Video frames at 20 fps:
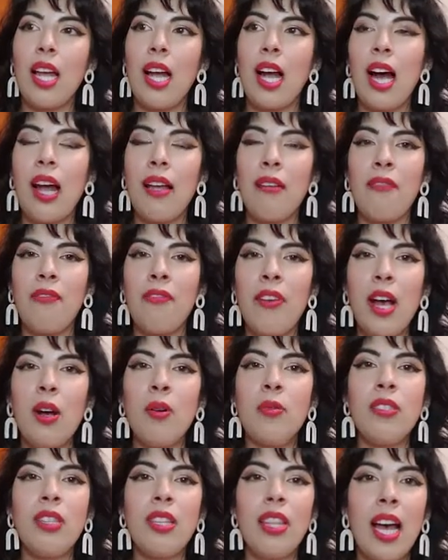I
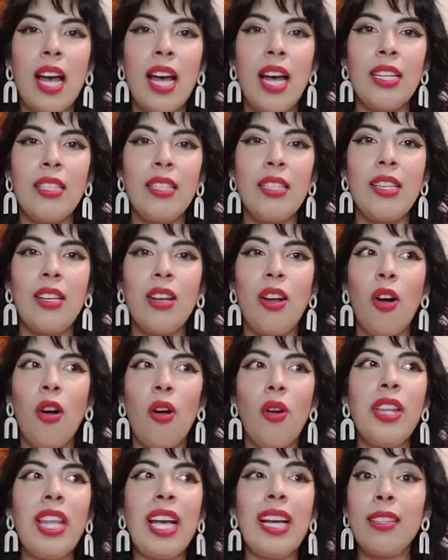found that
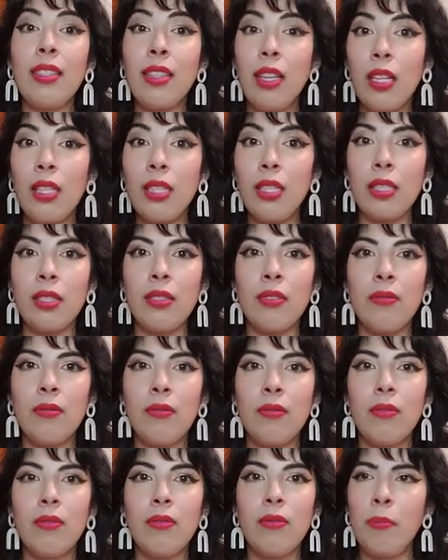all that clutter,
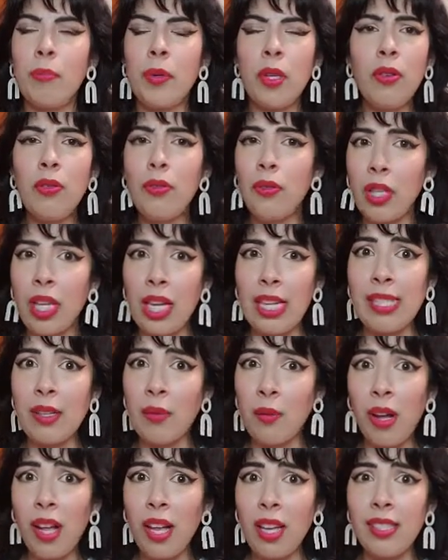beautiful as it
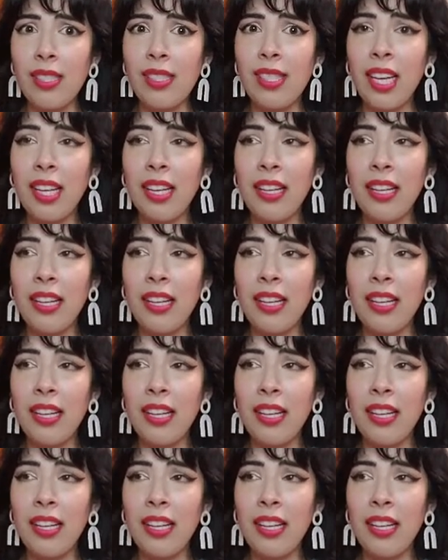was